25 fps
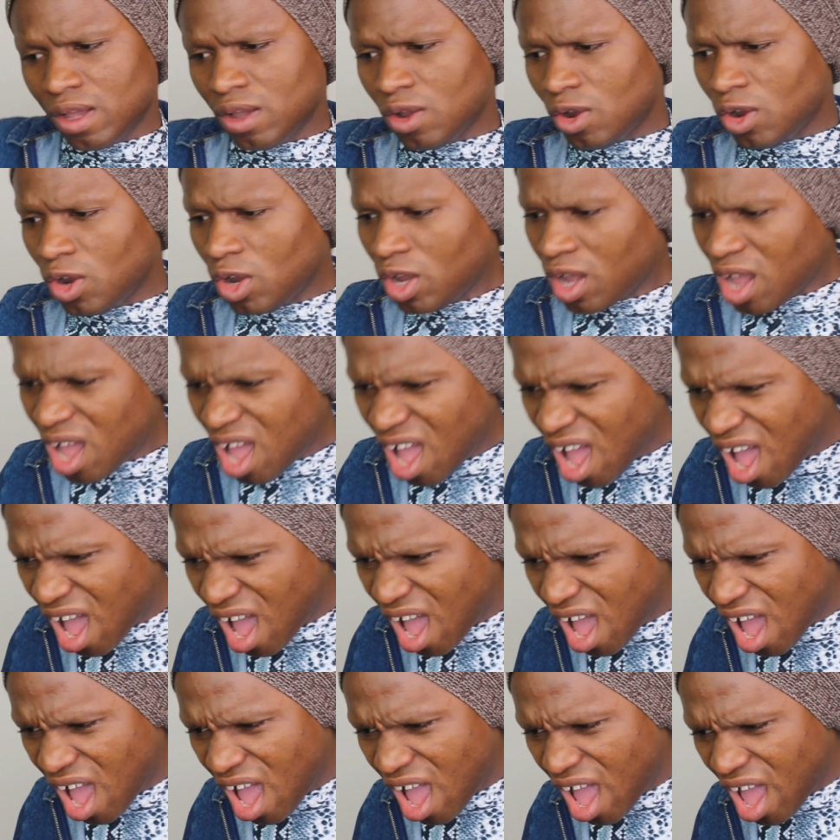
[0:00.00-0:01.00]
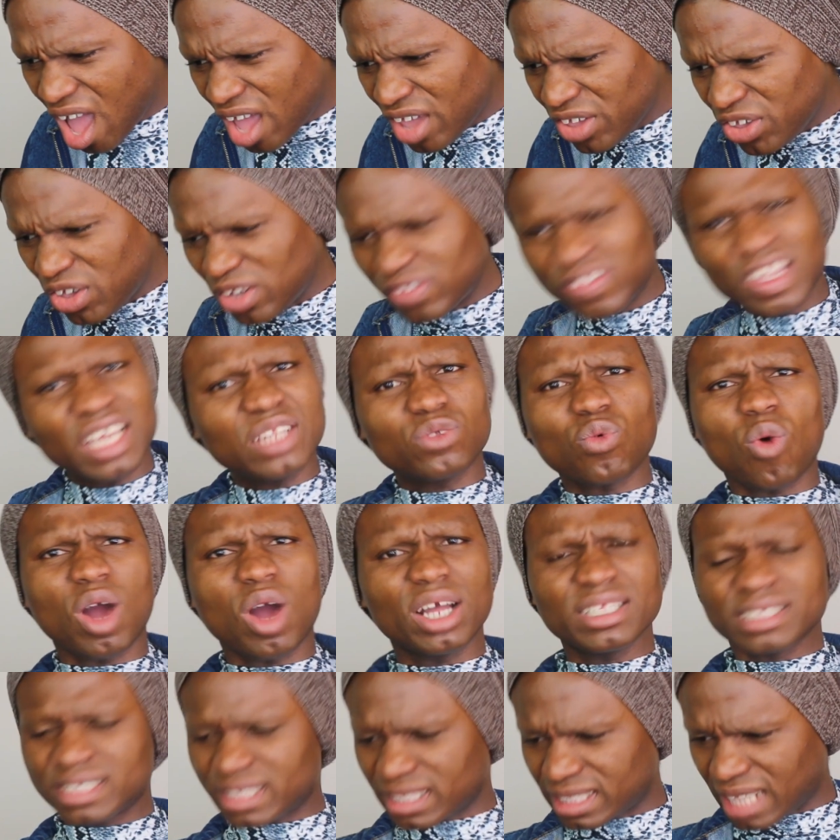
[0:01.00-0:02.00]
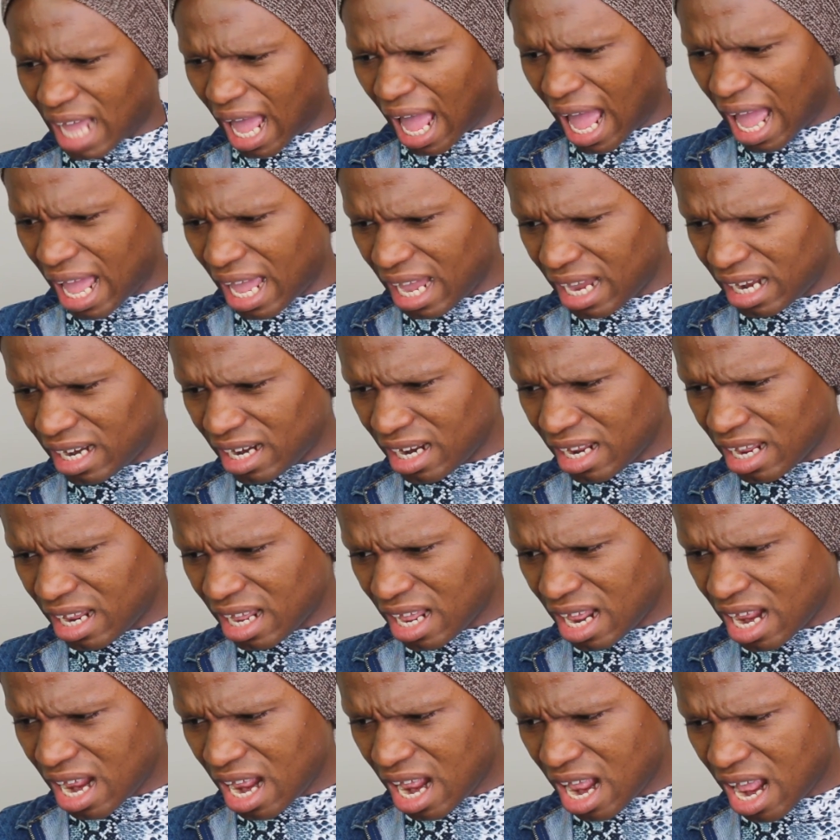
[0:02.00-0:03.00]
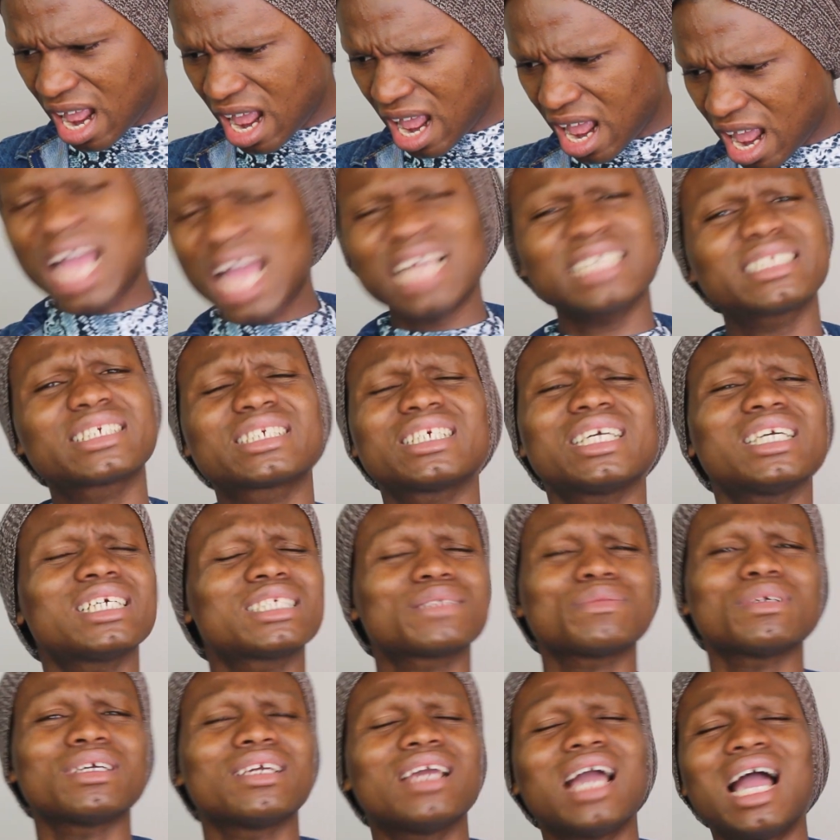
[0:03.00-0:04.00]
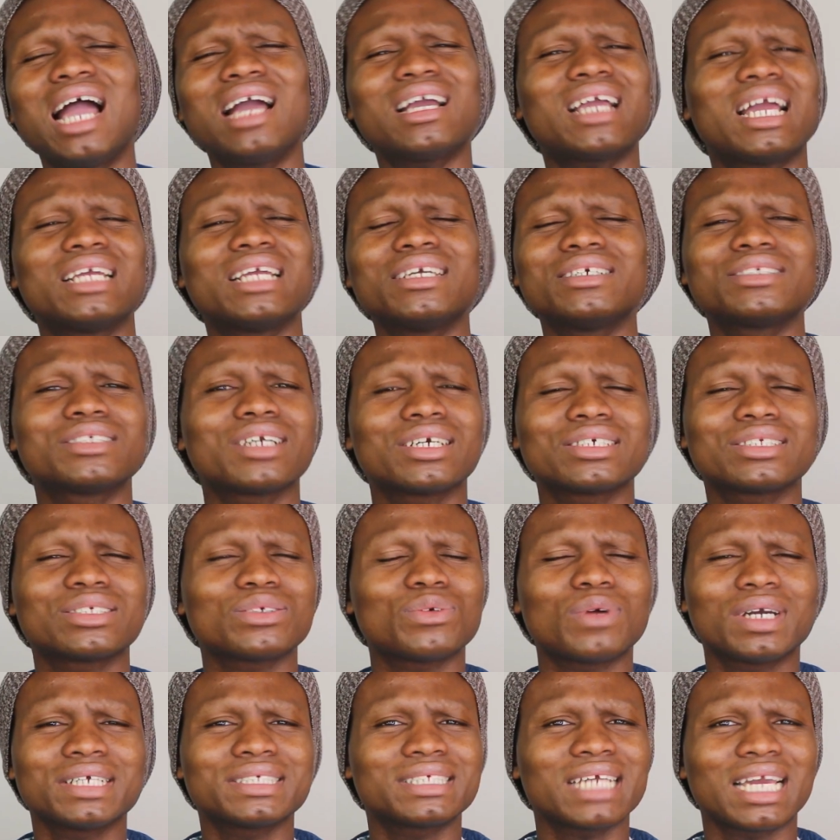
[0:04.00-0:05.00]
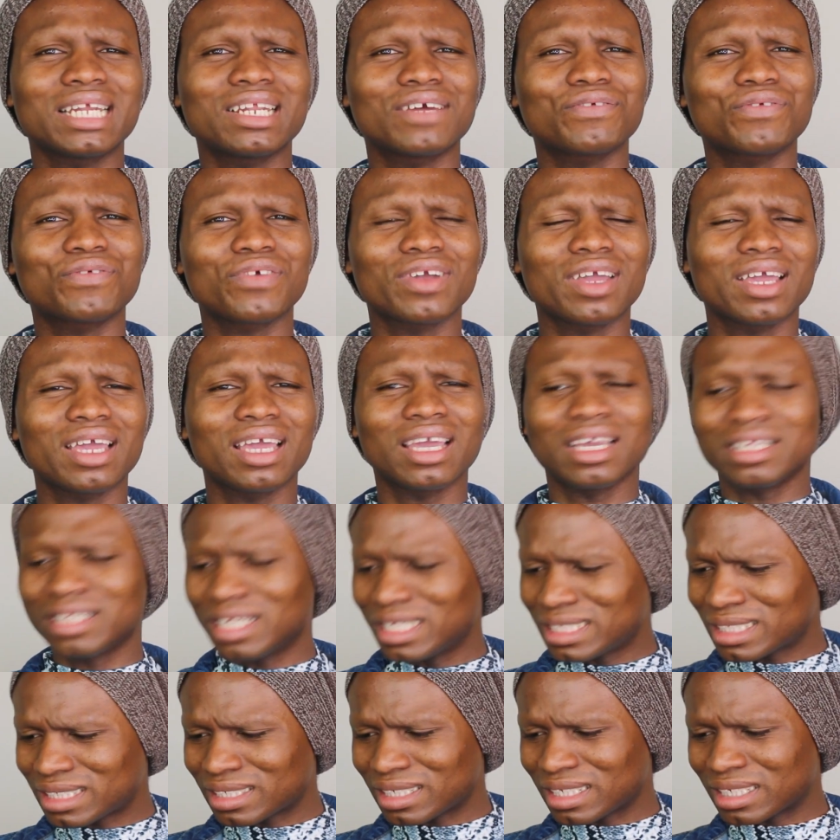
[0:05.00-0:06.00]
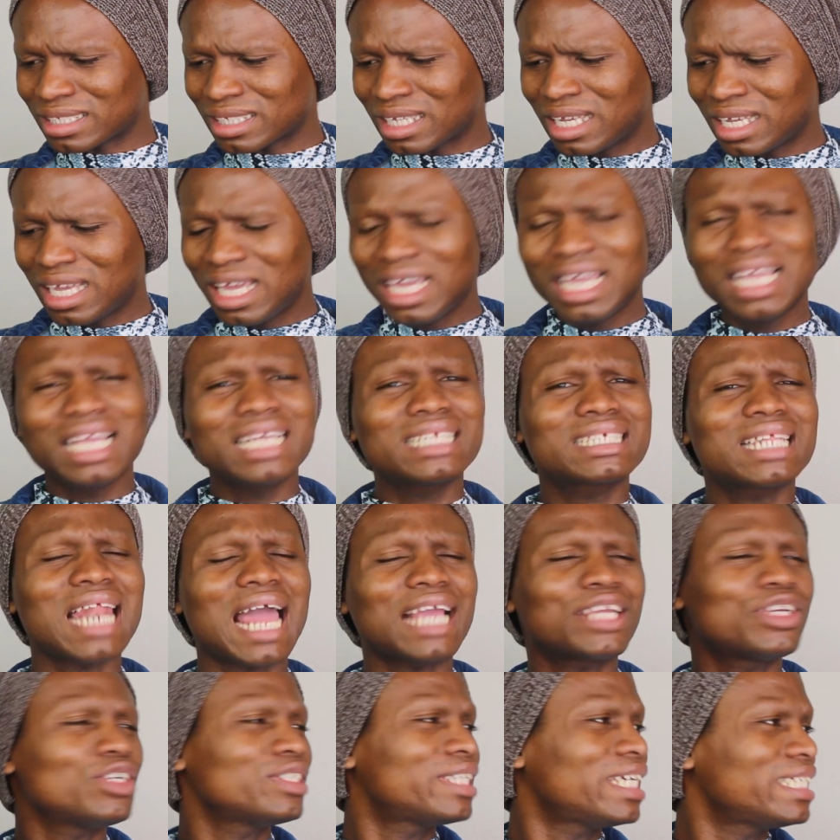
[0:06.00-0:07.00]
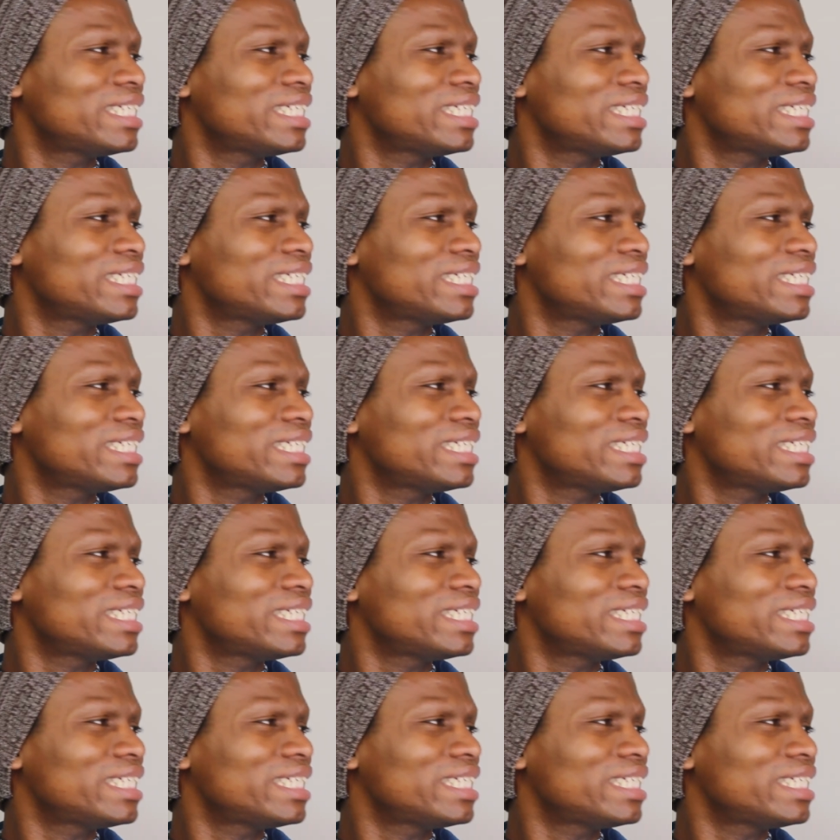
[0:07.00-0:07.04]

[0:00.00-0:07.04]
how. You did one side. got. Excuse me, how can you just do one side of your hair? This is, it's like you